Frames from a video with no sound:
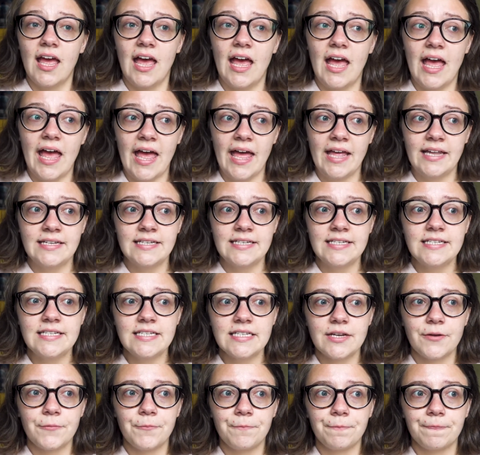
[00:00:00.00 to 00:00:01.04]
And
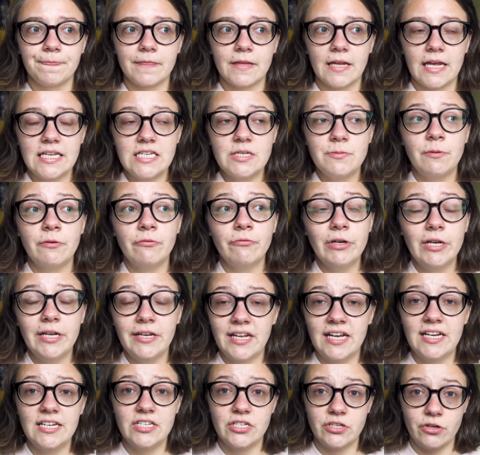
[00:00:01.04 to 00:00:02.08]
it's been really
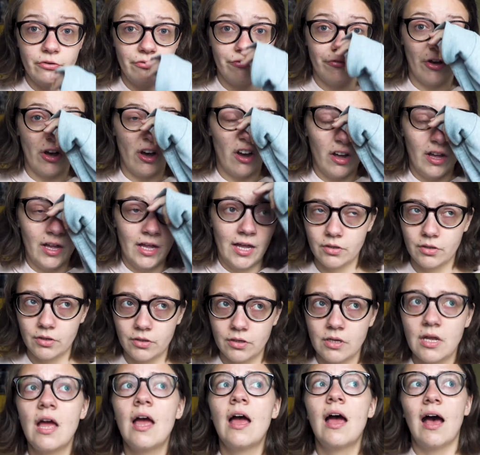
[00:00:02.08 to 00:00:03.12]
nice so far.
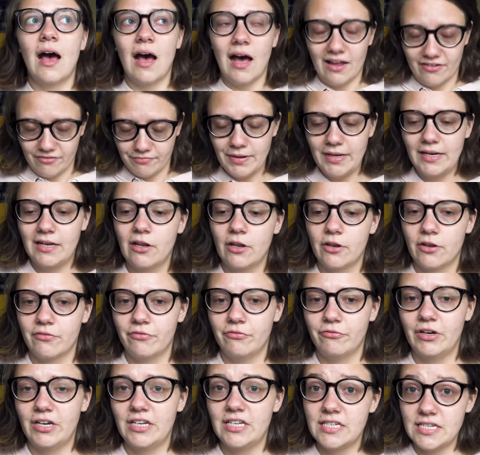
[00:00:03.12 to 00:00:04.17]
I've made a lot of
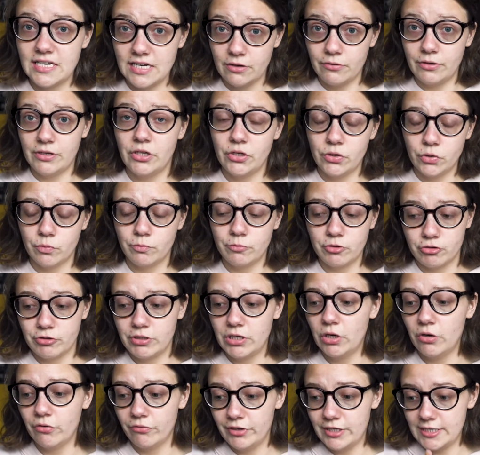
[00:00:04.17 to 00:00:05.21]
friends here in the
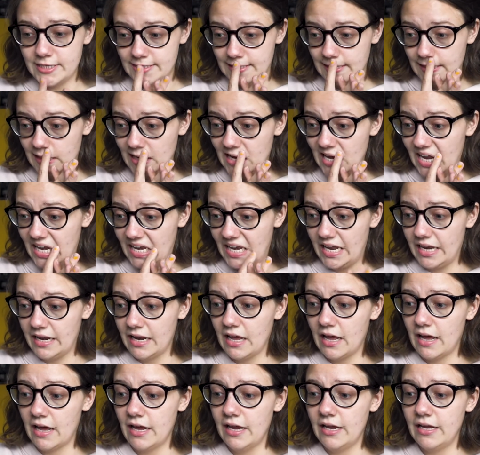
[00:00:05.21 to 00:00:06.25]
dormitory, obviously, and then
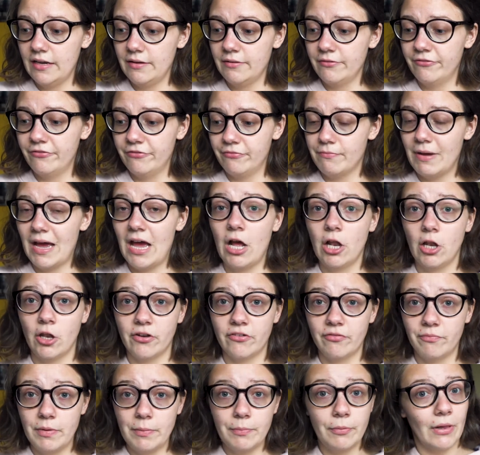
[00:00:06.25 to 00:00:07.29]
I've met a lot
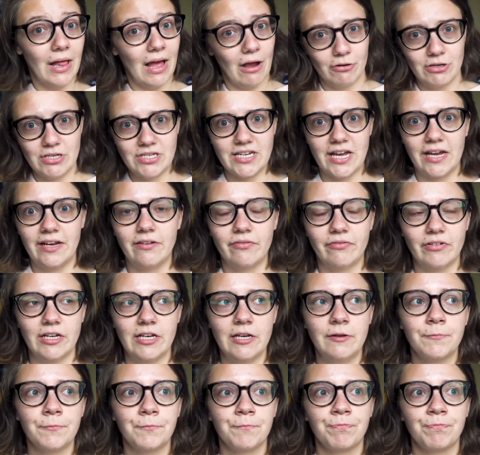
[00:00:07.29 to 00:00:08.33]
of people outside of it.